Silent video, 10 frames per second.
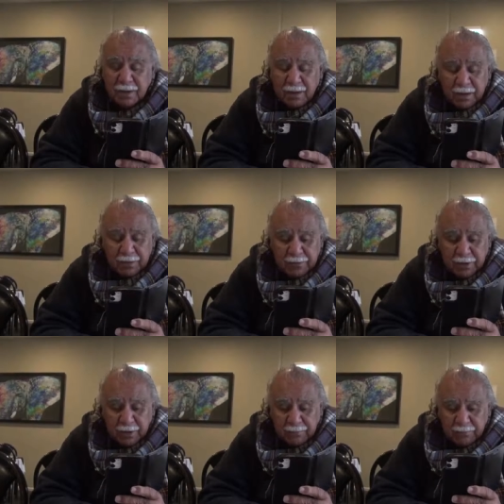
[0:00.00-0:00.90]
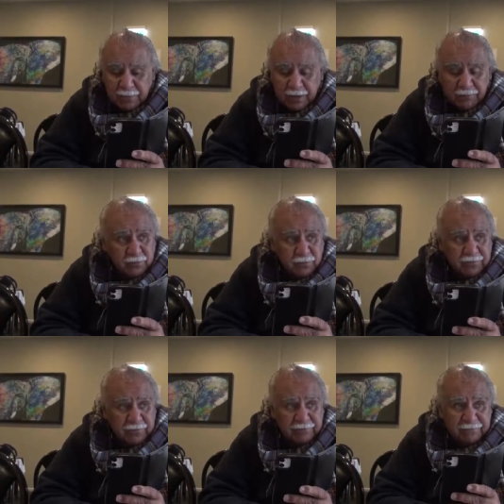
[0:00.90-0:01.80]
And, um, and of
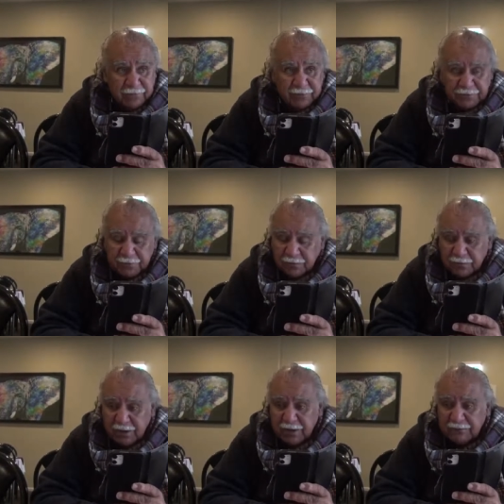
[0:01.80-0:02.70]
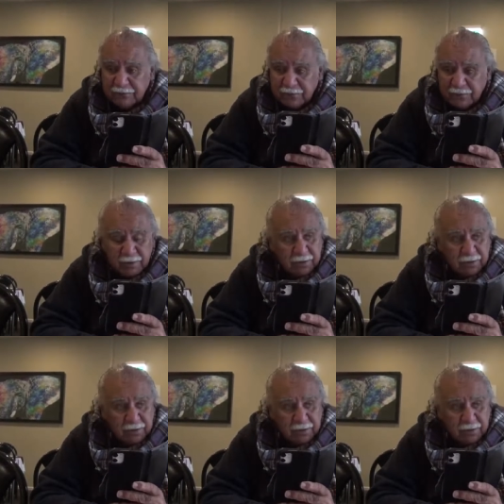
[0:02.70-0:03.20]
course lived very strong lives and